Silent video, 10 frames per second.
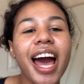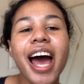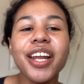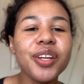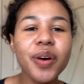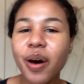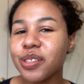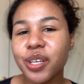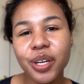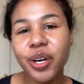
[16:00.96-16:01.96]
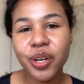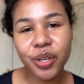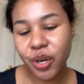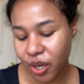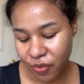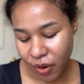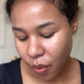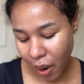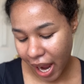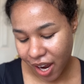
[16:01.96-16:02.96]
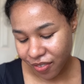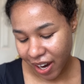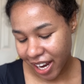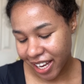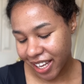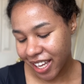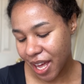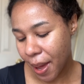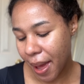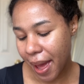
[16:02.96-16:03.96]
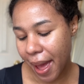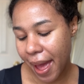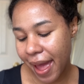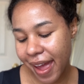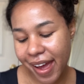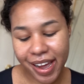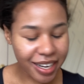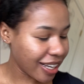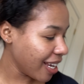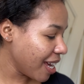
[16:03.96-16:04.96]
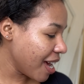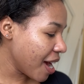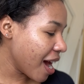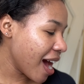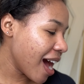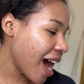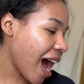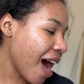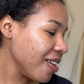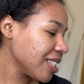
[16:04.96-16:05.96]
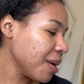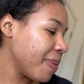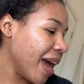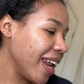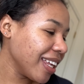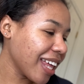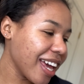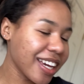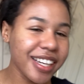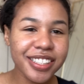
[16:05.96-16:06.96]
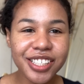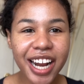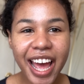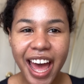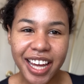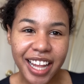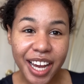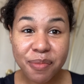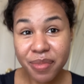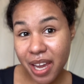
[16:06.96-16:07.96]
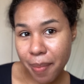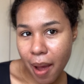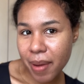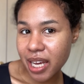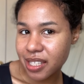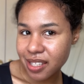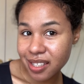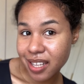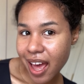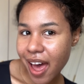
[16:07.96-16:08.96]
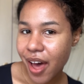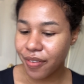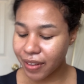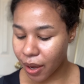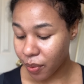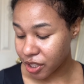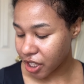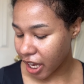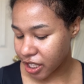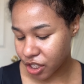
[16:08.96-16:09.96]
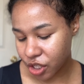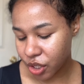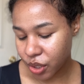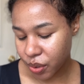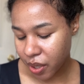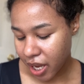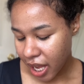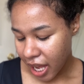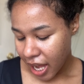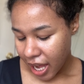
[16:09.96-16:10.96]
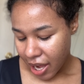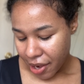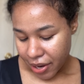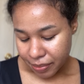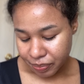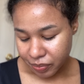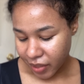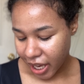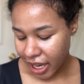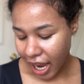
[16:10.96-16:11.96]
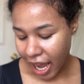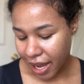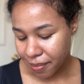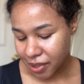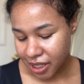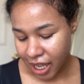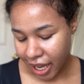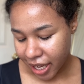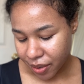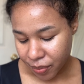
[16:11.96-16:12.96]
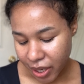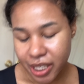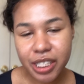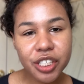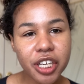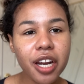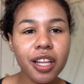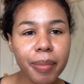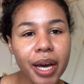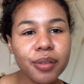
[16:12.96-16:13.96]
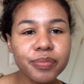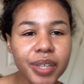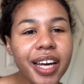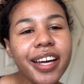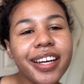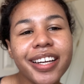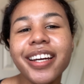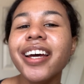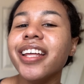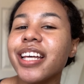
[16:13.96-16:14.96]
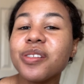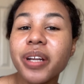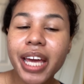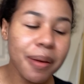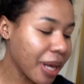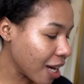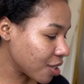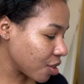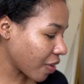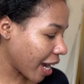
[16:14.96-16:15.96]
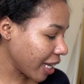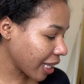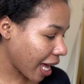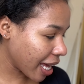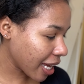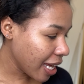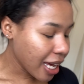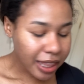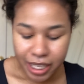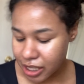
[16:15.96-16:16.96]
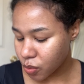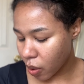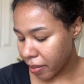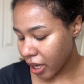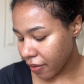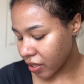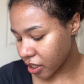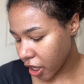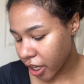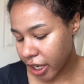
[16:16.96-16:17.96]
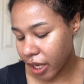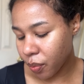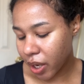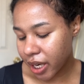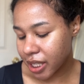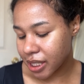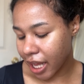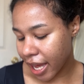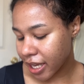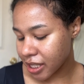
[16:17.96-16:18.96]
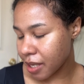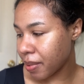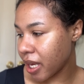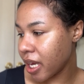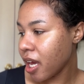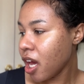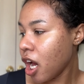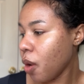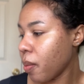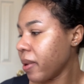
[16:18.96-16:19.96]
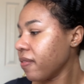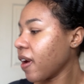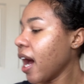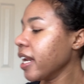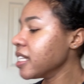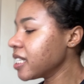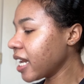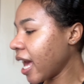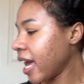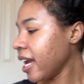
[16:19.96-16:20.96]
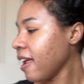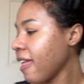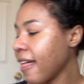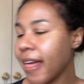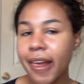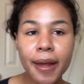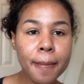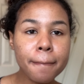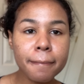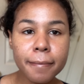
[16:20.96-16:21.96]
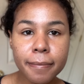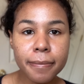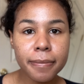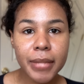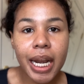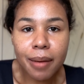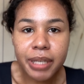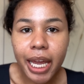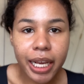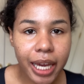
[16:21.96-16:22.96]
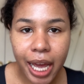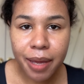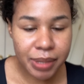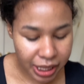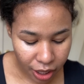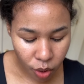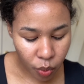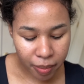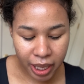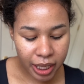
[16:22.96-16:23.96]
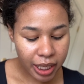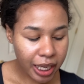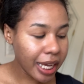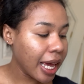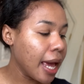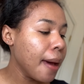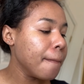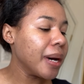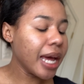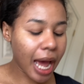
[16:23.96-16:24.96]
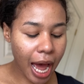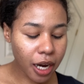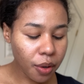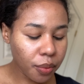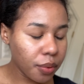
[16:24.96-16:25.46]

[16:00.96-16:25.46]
I knew I was going to go to New York for a while, right? And I was debating, like, should I act like I'm there by myself? Like, what should I do? And I'm like, what is this channel about? That's what it came down to, right? Like, this is Woman of Eternity and what it is like to be a woman of God in today. And I'm dating. I am a single woman, but I don't...